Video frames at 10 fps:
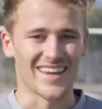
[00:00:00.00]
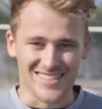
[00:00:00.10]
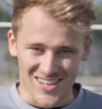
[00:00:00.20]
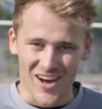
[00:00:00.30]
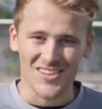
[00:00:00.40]

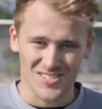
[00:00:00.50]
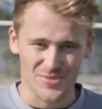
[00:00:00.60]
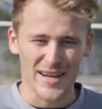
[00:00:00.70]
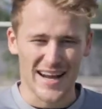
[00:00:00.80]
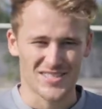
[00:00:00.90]
It's hard to
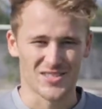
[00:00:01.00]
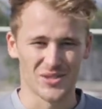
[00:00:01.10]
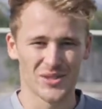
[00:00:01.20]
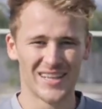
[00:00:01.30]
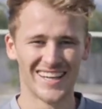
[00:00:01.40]
react
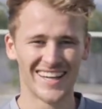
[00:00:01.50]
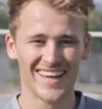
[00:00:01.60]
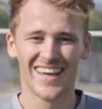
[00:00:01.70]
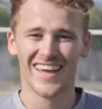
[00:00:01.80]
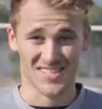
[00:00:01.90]
to.
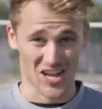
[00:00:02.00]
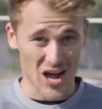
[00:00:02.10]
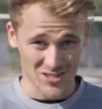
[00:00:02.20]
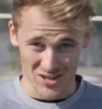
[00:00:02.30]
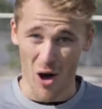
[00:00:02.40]
It's
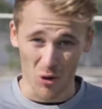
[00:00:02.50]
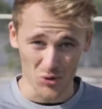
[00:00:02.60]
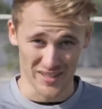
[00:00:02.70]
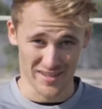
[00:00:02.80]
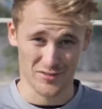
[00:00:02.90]
hard to
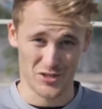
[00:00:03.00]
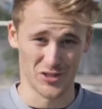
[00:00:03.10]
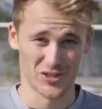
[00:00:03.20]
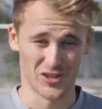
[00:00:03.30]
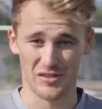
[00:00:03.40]
hold it for
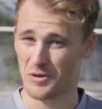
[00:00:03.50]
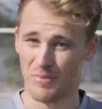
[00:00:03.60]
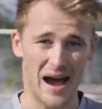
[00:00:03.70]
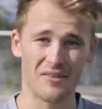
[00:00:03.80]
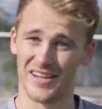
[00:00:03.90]
sure. If you can
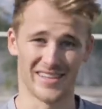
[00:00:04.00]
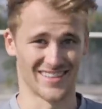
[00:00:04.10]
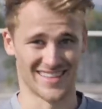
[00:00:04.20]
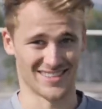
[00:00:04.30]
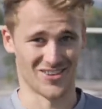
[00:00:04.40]
parry it,
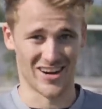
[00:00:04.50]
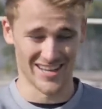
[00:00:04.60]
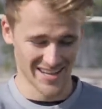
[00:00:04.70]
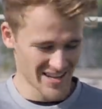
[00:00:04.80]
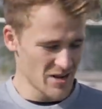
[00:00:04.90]
then that's
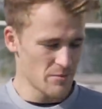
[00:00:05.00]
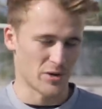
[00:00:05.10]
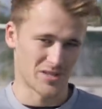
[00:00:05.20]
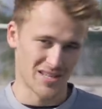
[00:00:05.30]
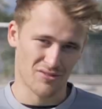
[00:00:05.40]
great.
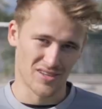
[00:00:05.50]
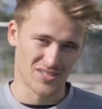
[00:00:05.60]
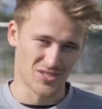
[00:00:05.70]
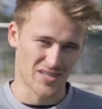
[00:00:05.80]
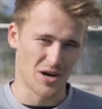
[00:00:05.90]
But it definitely
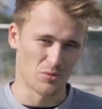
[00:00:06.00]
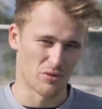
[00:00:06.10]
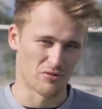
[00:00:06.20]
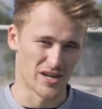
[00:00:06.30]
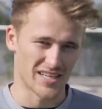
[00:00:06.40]
does help
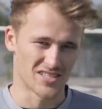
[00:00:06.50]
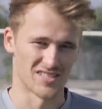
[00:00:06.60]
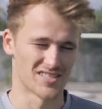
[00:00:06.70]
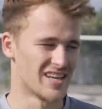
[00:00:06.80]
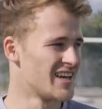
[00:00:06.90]
with
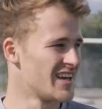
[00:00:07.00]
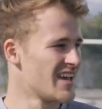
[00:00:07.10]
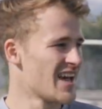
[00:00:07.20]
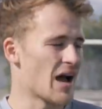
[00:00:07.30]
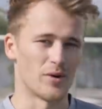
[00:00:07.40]
reactions.
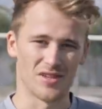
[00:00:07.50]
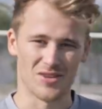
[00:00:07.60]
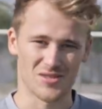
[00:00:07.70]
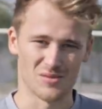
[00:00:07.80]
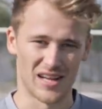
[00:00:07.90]
And when you've
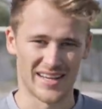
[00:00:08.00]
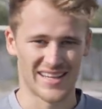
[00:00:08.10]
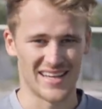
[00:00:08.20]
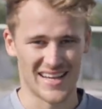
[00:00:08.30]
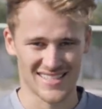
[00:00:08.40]
got someone like
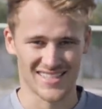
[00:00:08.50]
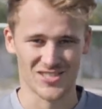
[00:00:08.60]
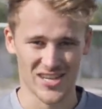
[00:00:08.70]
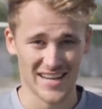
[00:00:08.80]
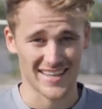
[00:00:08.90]
Ilias and
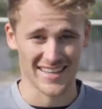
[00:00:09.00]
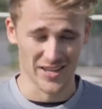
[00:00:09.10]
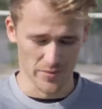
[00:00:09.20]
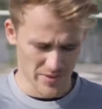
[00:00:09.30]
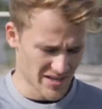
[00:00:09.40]
Jack hitting
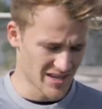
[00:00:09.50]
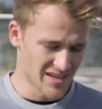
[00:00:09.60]
them,